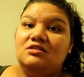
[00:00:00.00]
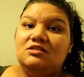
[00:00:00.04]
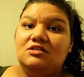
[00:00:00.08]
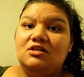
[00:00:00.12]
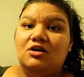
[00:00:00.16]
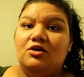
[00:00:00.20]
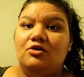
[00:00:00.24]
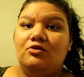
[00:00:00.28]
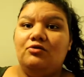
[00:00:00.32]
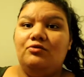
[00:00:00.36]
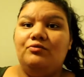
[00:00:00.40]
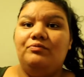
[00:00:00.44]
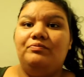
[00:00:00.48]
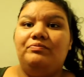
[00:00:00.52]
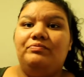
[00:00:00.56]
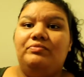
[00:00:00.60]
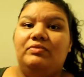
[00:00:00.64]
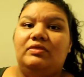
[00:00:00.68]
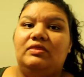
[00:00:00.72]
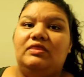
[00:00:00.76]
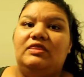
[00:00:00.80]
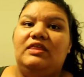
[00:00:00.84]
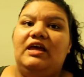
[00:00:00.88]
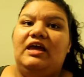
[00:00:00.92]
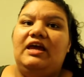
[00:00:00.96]
So,
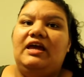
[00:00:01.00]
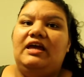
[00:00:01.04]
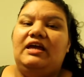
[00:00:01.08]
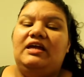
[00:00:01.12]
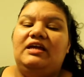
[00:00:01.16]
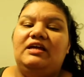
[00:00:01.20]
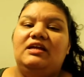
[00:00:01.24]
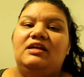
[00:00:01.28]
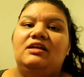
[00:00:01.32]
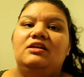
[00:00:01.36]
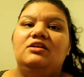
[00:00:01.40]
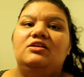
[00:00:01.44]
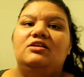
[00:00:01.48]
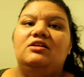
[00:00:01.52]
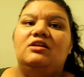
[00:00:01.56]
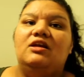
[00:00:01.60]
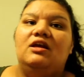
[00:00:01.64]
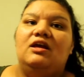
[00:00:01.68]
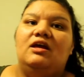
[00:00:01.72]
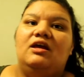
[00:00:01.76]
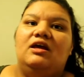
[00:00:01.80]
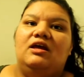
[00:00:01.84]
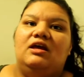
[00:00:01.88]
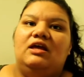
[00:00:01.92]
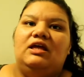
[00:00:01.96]
the
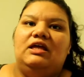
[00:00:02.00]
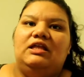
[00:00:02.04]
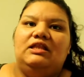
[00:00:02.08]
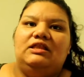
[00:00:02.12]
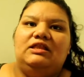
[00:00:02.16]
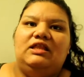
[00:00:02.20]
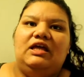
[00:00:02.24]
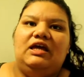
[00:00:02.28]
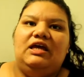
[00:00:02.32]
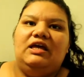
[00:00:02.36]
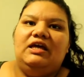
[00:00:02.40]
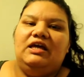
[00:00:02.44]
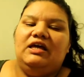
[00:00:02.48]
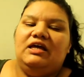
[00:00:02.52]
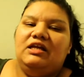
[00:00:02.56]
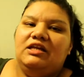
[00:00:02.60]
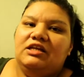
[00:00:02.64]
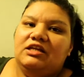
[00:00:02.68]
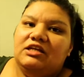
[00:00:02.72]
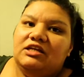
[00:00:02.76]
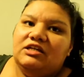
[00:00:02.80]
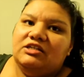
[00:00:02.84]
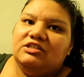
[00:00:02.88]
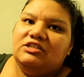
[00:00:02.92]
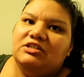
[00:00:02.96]

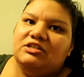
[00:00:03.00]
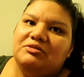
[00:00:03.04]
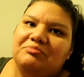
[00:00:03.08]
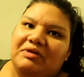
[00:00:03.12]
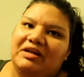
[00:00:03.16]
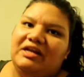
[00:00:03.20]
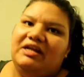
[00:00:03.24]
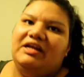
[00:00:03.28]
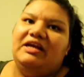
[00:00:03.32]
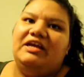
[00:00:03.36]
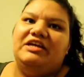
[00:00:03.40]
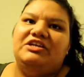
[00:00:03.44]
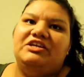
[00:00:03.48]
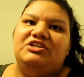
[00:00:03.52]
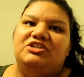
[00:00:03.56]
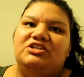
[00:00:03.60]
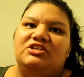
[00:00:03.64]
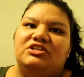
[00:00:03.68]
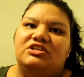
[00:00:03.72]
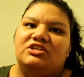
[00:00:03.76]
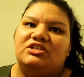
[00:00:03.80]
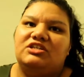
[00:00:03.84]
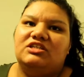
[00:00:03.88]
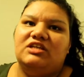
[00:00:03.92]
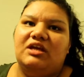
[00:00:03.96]
induction
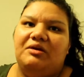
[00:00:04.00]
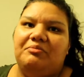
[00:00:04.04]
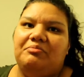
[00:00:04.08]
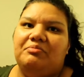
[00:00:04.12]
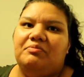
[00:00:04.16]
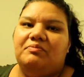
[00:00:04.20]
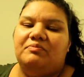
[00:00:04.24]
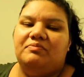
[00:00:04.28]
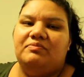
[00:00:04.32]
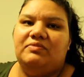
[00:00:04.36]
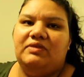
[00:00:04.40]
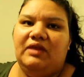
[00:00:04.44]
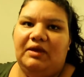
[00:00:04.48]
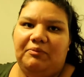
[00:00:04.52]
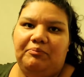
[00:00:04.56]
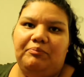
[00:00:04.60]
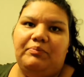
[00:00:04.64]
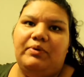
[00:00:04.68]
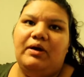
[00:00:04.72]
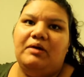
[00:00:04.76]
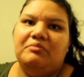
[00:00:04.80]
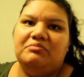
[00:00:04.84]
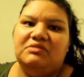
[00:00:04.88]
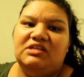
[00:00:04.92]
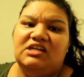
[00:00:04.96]
medication just they
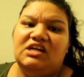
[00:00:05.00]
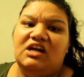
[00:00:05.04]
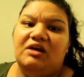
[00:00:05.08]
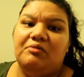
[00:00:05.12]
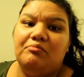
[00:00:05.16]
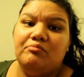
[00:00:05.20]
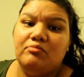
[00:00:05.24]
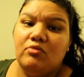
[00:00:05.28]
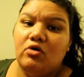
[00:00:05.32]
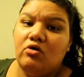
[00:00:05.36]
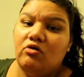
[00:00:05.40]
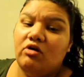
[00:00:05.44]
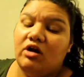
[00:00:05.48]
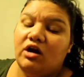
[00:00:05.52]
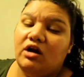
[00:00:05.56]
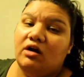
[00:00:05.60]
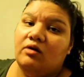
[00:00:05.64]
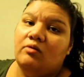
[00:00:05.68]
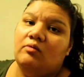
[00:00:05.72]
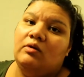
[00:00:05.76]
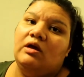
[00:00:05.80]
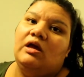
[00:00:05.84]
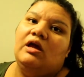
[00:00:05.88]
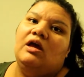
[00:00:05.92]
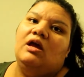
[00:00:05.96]
pumped it up more.
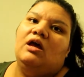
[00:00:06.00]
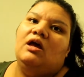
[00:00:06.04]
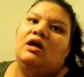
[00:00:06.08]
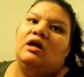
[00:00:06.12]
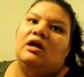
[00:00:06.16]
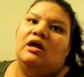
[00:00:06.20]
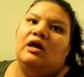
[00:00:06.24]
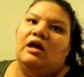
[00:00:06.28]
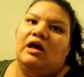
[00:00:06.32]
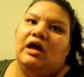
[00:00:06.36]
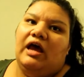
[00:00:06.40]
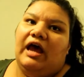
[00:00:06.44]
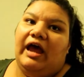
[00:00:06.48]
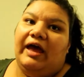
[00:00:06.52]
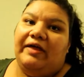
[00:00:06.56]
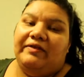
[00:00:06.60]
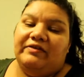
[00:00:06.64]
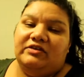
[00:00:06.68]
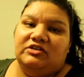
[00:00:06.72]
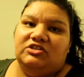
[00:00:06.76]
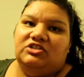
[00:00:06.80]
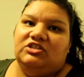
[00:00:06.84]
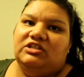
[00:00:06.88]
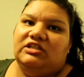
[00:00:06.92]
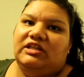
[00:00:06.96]
And
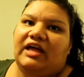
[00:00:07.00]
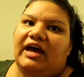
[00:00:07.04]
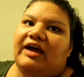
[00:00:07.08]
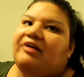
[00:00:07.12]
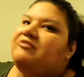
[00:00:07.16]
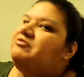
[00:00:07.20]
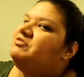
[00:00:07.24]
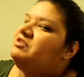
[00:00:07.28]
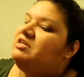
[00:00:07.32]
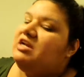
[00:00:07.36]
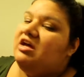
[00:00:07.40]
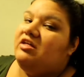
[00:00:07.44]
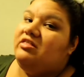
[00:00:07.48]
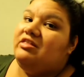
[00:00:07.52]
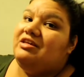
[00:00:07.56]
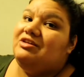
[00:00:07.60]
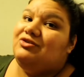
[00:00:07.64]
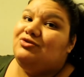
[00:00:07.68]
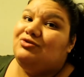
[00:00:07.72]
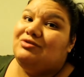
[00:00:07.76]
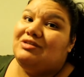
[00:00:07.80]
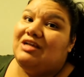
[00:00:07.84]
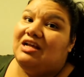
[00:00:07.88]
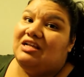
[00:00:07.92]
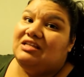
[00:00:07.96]
then she left. Now this
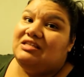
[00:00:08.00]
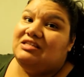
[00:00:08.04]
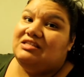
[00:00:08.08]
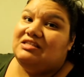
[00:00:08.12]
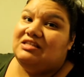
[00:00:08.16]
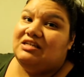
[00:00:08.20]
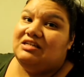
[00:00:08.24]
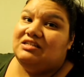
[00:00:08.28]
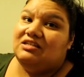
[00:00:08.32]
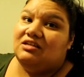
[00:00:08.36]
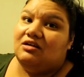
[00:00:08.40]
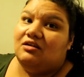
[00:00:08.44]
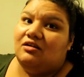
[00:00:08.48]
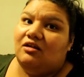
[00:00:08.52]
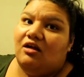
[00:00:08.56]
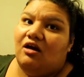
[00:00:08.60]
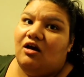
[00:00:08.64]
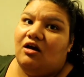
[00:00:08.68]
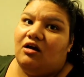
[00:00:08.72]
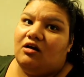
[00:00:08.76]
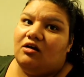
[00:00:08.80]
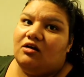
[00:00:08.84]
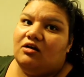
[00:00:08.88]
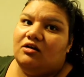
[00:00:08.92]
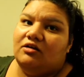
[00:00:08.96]
was at 6
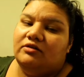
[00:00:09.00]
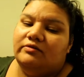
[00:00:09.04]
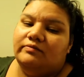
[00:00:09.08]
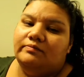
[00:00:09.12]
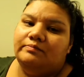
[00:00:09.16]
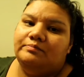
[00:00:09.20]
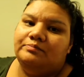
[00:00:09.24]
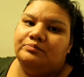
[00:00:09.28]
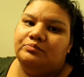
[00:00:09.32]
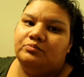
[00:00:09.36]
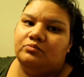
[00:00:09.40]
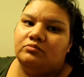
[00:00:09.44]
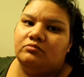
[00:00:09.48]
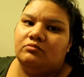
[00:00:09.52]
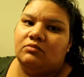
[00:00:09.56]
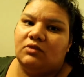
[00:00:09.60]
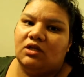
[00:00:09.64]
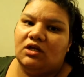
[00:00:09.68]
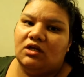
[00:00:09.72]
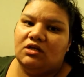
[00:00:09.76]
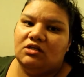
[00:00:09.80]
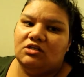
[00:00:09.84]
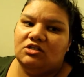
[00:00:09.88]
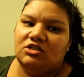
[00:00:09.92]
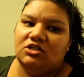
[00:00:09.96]
o'clock.
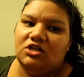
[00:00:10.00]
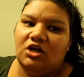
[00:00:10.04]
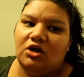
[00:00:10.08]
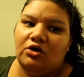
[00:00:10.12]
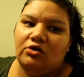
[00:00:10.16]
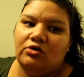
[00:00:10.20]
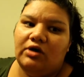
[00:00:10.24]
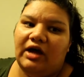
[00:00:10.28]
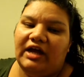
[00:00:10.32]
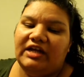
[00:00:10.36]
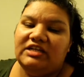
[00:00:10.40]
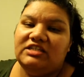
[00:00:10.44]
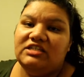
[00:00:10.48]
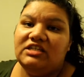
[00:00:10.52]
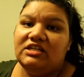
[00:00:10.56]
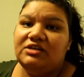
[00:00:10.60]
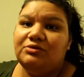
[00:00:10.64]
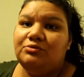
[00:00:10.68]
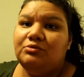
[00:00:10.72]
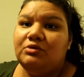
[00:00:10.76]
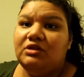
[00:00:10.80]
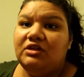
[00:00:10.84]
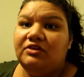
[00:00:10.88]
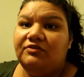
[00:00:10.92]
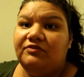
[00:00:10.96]
So I didn't
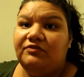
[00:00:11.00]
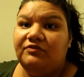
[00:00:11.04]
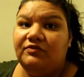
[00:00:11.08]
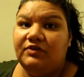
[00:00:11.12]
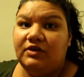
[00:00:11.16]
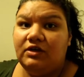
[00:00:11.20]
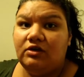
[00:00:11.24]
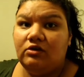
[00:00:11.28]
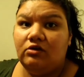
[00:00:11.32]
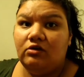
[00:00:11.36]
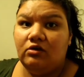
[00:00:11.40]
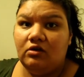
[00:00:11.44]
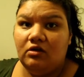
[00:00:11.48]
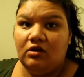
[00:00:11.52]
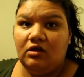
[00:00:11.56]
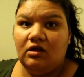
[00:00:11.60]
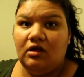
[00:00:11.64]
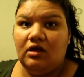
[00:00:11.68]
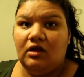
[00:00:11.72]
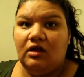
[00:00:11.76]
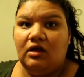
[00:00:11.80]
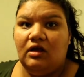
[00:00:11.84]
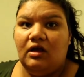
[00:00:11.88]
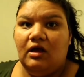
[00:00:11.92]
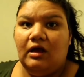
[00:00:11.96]
really feel
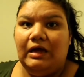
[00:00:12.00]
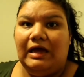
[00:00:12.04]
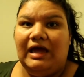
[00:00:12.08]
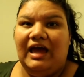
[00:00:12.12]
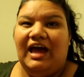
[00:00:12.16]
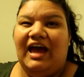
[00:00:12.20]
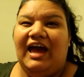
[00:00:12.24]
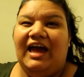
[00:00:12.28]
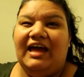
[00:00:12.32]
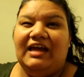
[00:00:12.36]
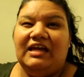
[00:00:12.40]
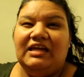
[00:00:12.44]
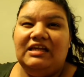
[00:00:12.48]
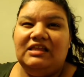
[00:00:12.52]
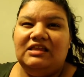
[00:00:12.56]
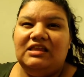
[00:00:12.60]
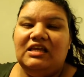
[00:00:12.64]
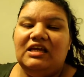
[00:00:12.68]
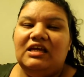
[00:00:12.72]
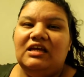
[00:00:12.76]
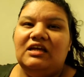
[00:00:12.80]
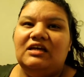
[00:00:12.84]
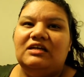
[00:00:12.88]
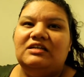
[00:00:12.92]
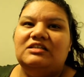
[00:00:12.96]

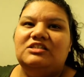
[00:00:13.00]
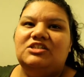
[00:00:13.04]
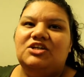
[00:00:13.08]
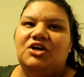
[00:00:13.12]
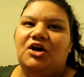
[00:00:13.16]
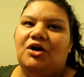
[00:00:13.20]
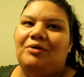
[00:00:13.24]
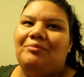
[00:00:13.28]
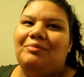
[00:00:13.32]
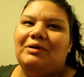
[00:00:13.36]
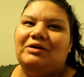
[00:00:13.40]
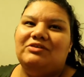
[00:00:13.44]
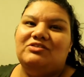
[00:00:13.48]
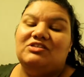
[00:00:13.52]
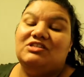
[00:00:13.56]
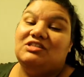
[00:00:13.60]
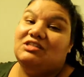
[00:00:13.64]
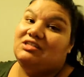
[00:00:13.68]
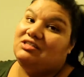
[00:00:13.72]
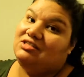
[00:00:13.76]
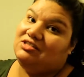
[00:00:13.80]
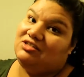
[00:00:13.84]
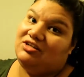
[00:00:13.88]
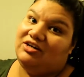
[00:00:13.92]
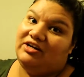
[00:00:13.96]
anything until about
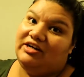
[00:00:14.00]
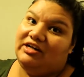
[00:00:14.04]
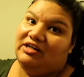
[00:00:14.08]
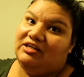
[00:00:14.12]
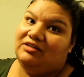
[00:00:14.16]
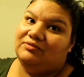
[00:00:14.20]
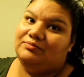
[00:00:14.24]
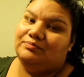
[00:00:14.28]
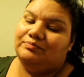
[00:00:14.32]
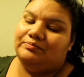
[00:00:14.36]
6:30.